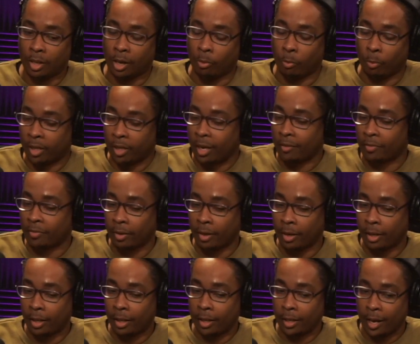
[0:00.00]
we
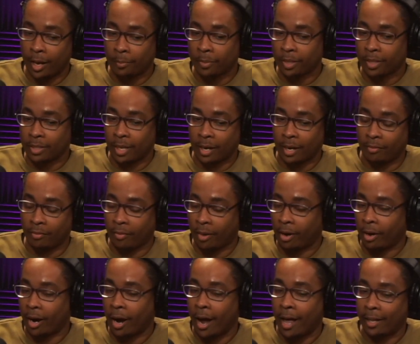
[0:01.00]
definitely kept this at a
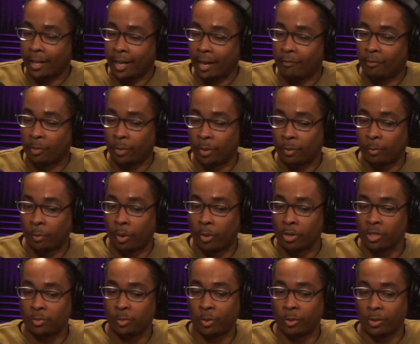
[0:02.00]
very high level, but more
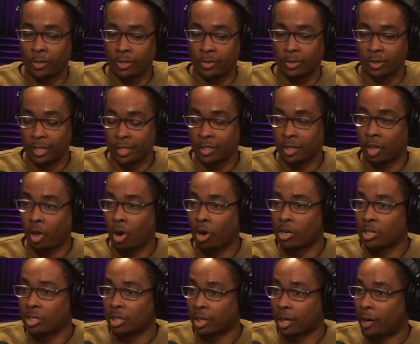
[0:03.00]
focused on these
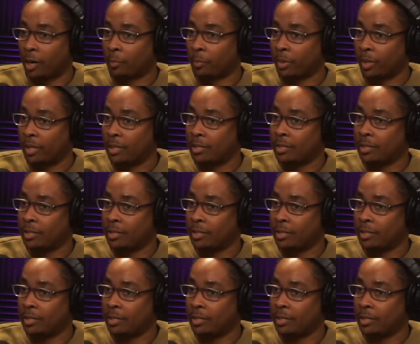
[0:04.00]
larger companies.